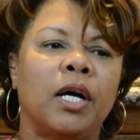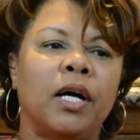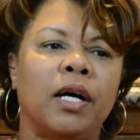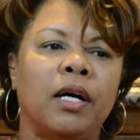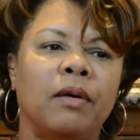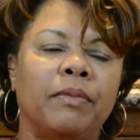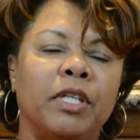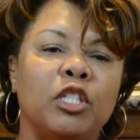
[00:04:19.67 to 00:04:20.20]

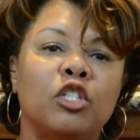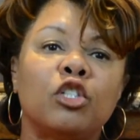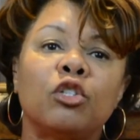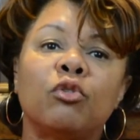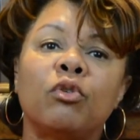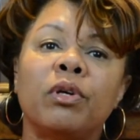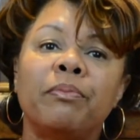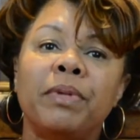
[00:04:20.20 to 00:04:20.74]
and
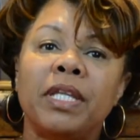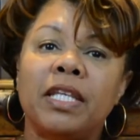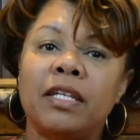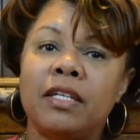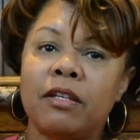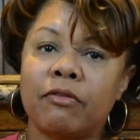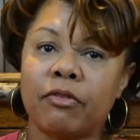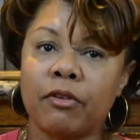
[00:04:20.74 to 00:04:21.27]
showing me the
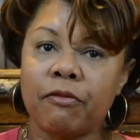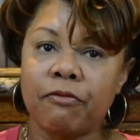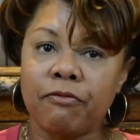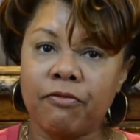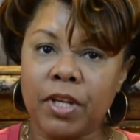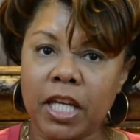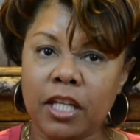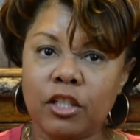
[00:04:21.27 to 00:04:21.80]
different
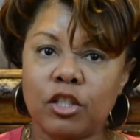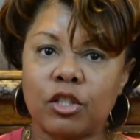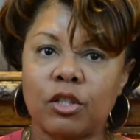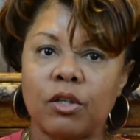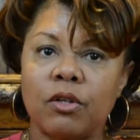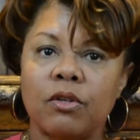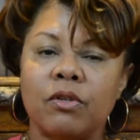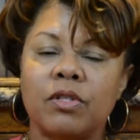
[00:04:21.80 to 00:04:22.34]

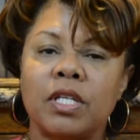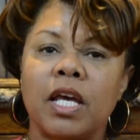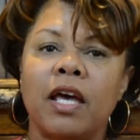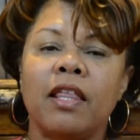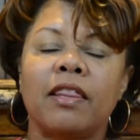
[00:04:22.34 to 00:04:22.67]
features